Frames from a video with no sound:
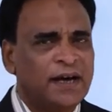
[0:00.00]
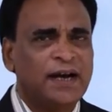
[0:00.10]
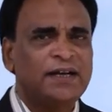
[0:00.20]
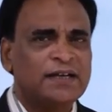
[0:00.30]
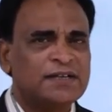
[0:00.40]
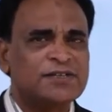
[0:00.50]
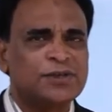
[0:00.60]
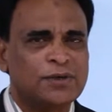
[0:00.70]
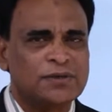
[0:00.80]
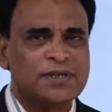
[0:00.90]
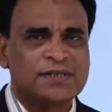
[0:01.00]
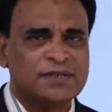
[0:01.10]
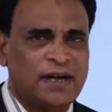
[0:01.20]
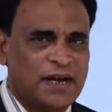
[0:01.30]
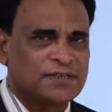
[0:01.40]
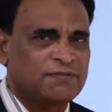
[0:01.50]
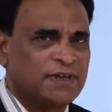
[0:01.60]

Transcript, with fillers: and resources as